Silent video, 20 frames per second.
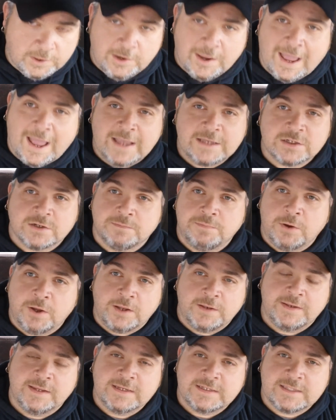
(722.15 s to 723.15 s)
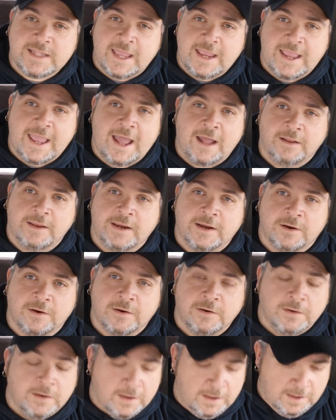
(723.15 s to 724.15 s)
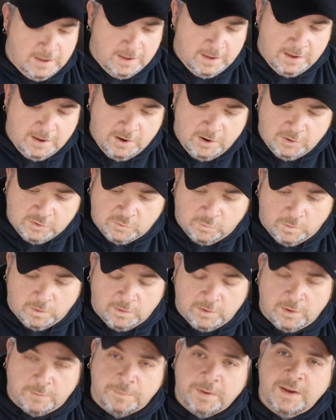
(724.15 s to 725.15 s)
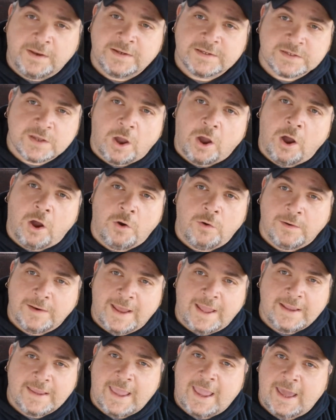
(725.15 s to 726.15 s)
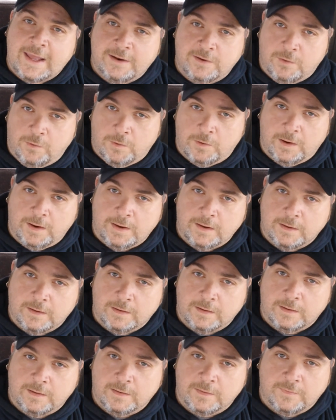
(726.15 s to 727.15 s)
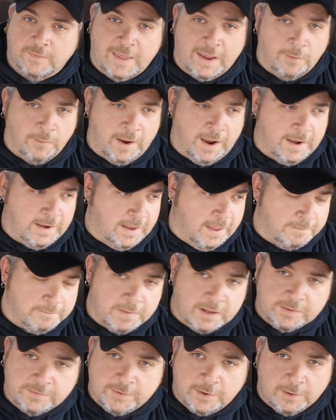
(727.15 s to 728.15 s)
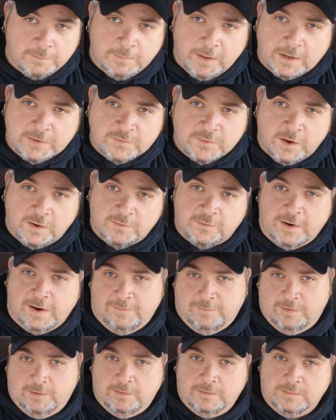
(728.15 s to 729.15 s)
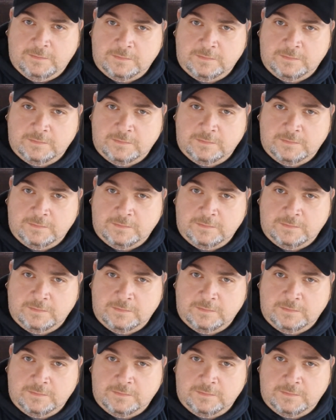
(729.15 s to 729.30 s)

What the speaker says: You guys are putting this thing out here to where you're putting us all in that category. That way ain't nothing but dirt butt truck driver.